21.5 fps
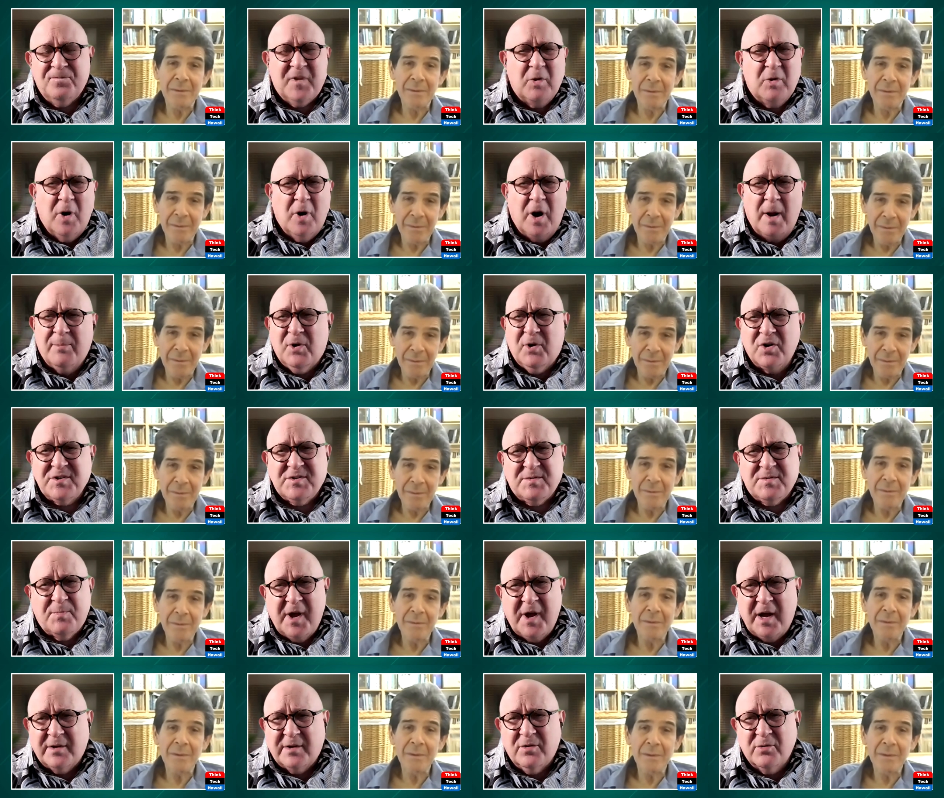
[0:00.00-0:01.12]
Speaker 1: Rob goes
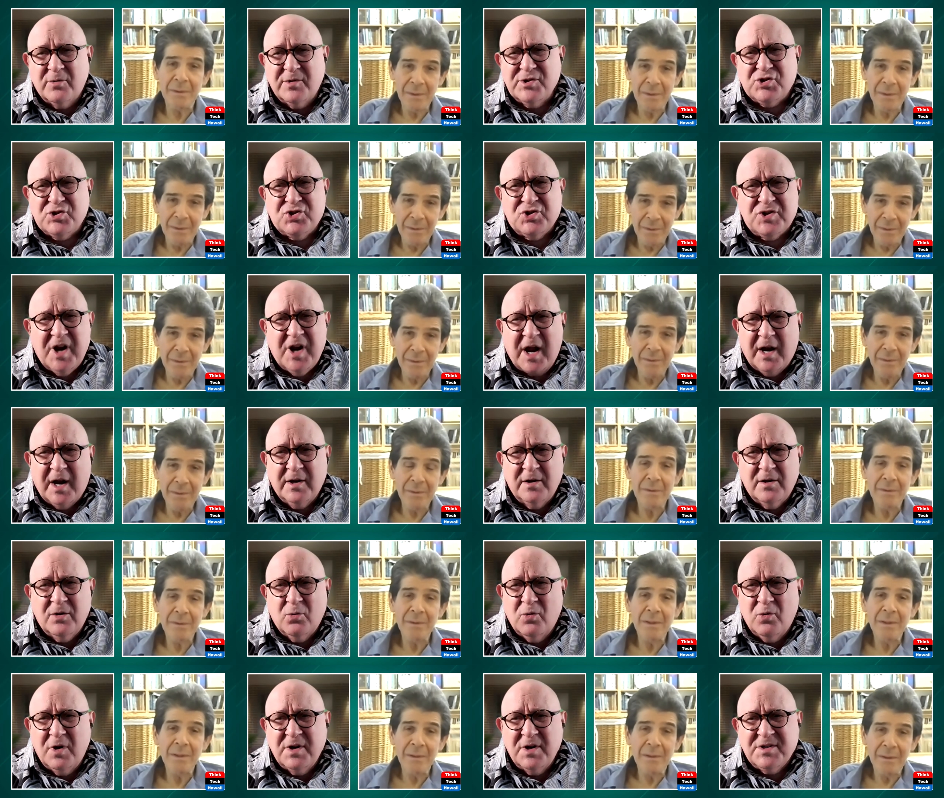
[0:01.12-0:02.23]
back to his shack in the
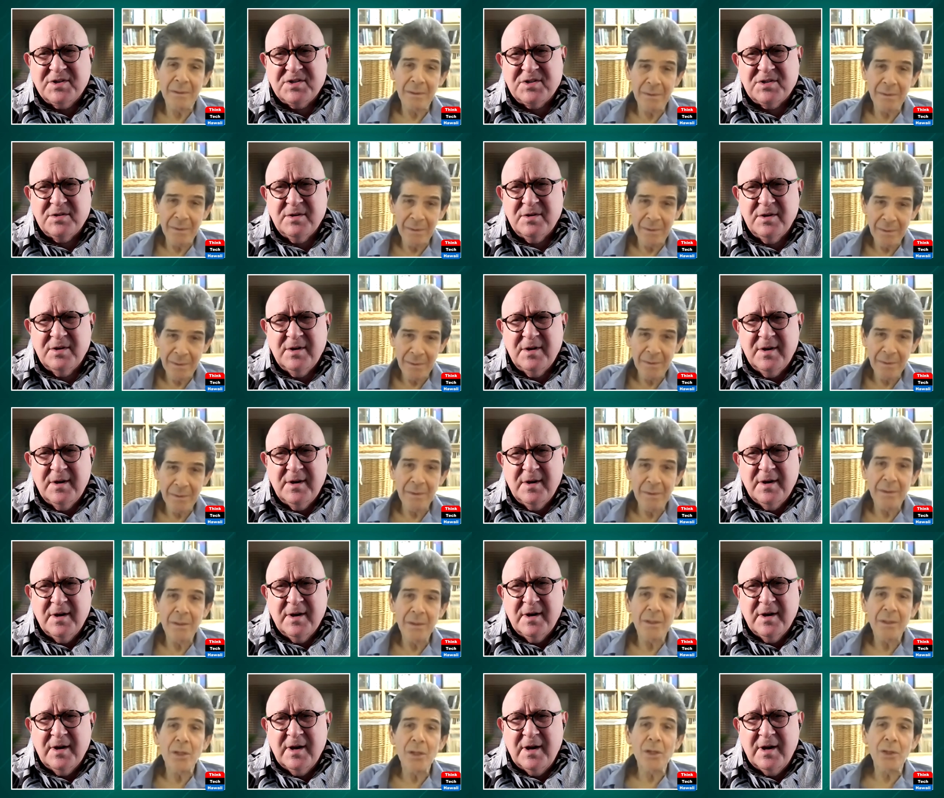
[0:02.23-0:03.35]
woods,
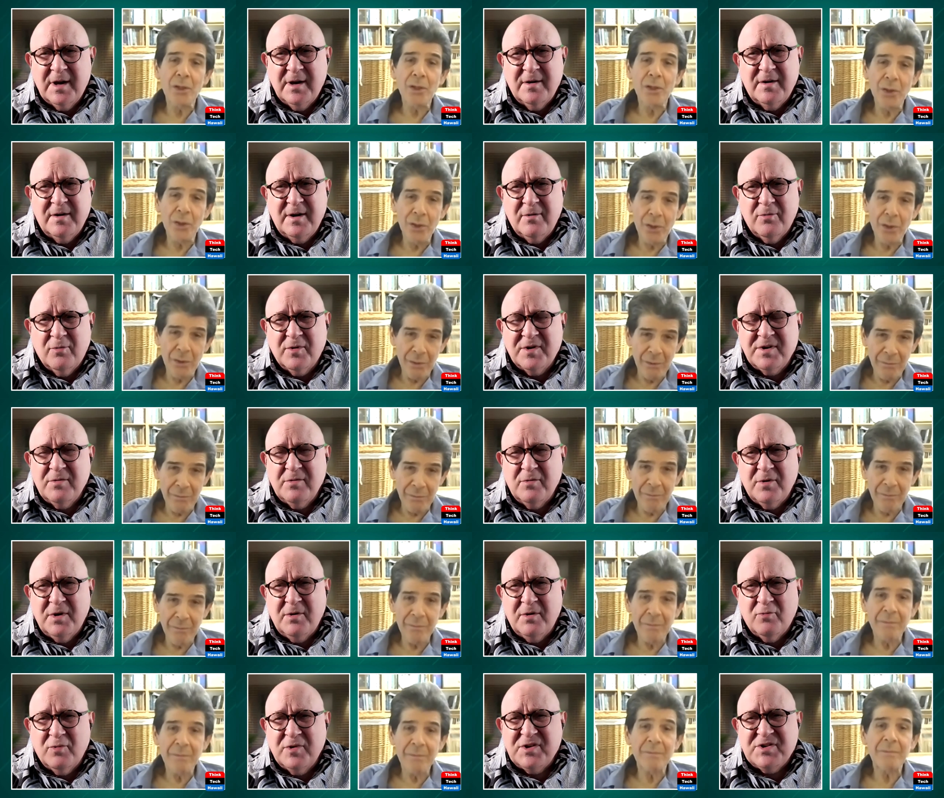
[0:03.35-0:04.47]
and he
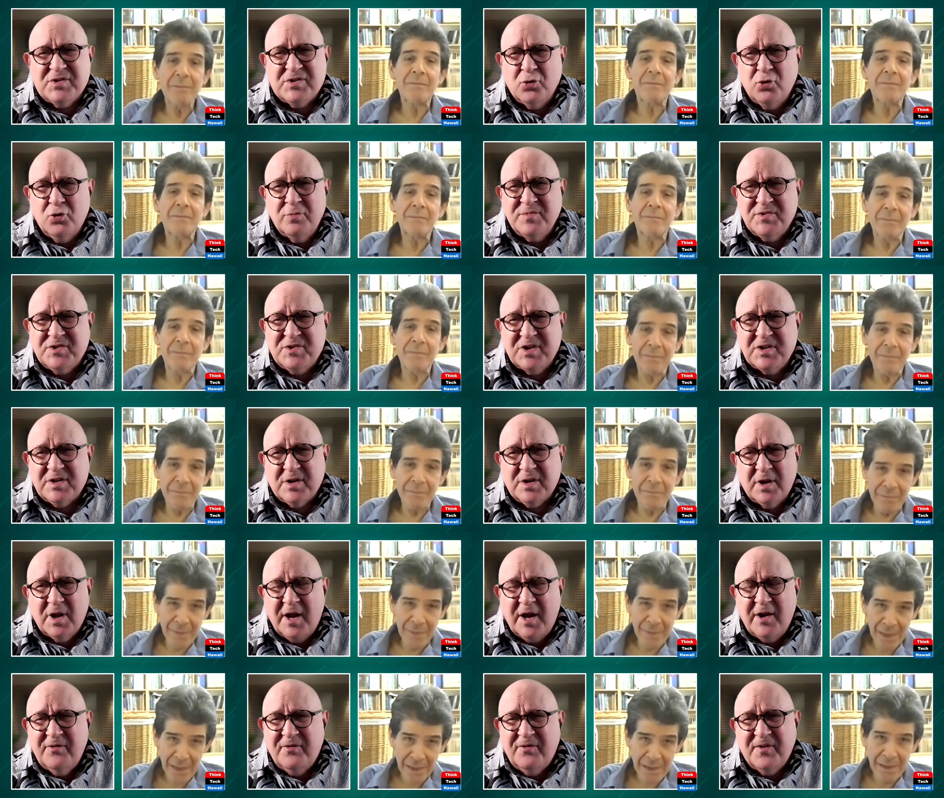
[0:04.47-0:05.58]
resumes his
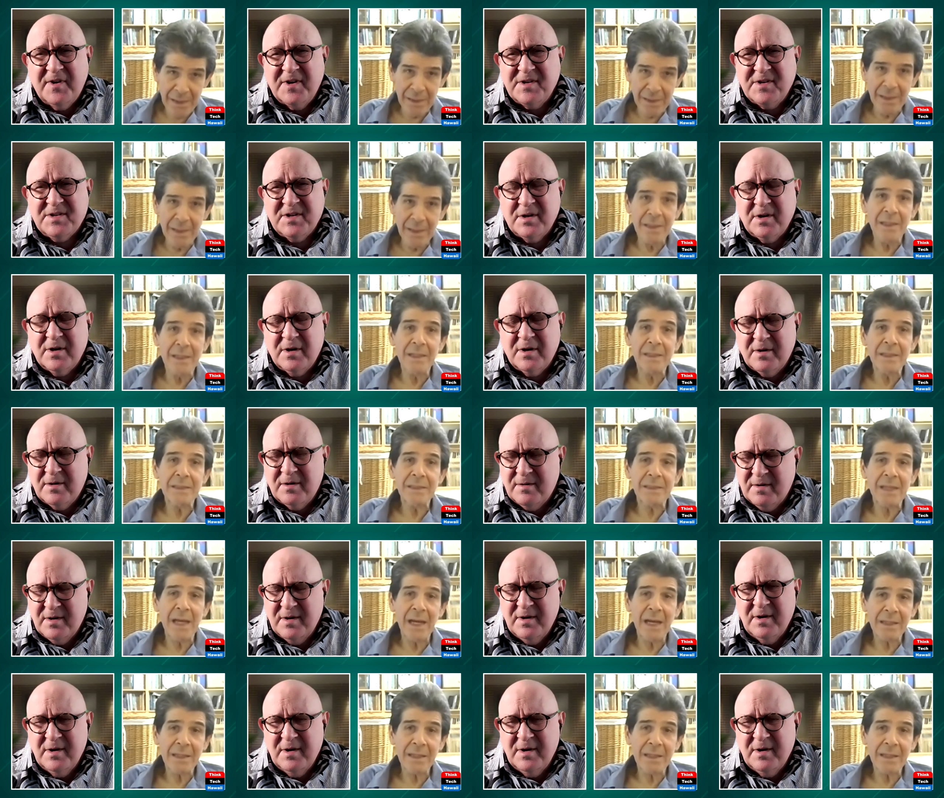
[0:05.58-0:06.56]
life as a